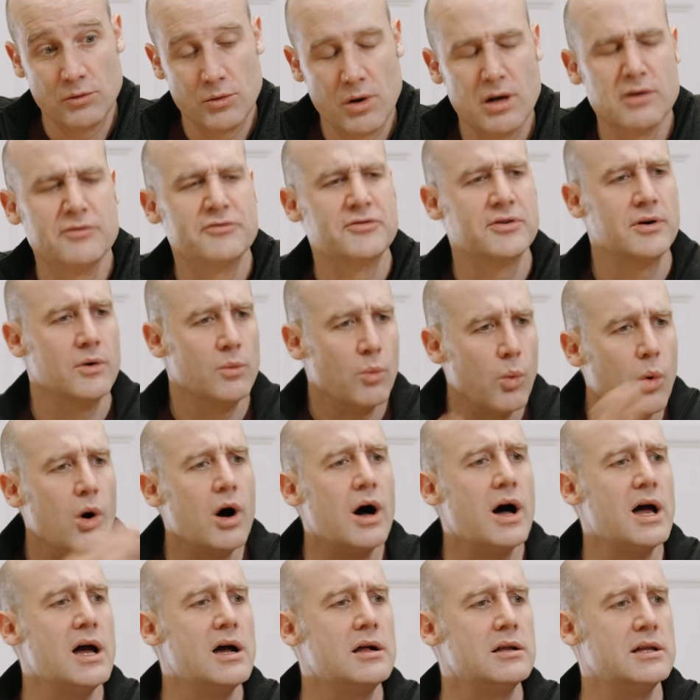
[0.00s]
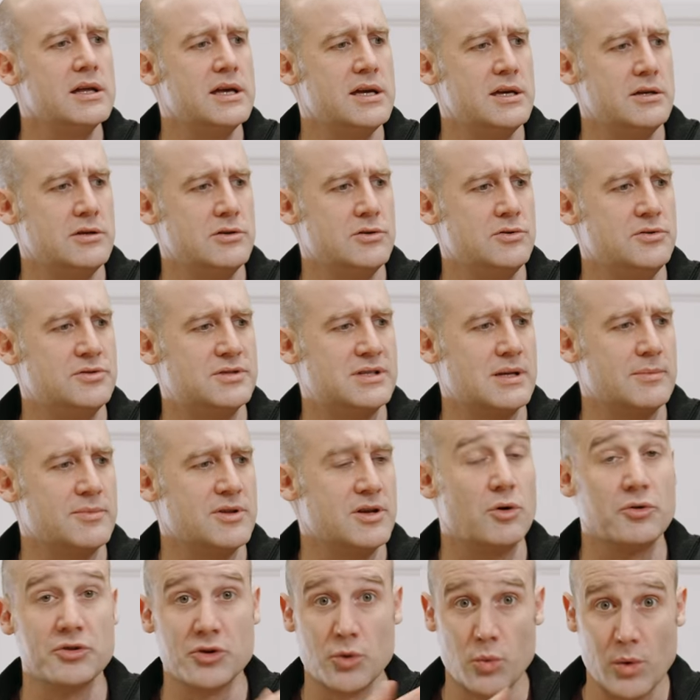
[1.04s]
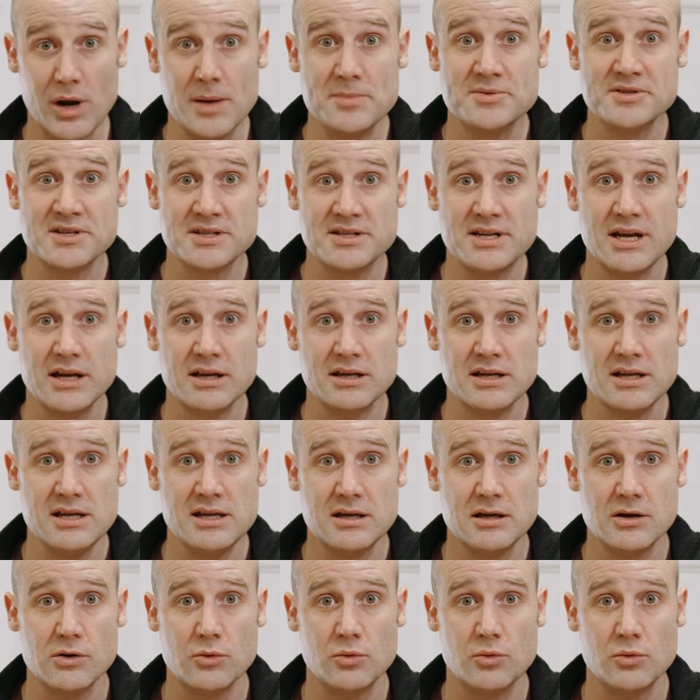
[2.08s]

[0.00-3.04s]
Well, for a while it used something called the Webster technique,